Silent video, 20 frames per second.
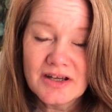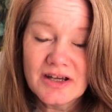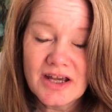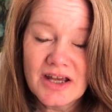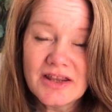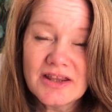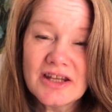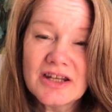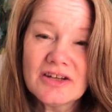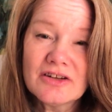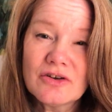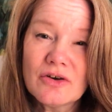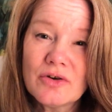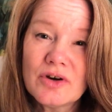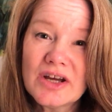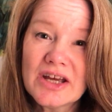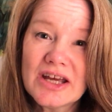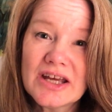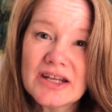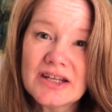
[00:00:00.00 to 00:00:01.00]
and then go
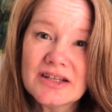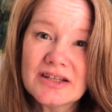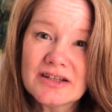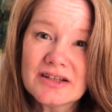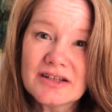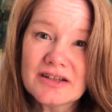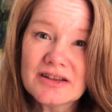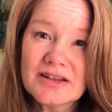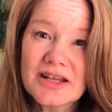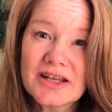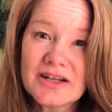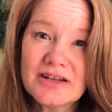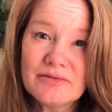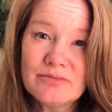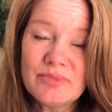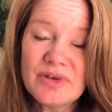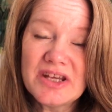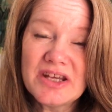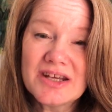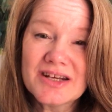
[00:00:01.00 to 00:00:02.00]
ahead and let it
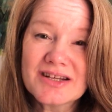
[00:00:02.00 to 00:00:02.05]
be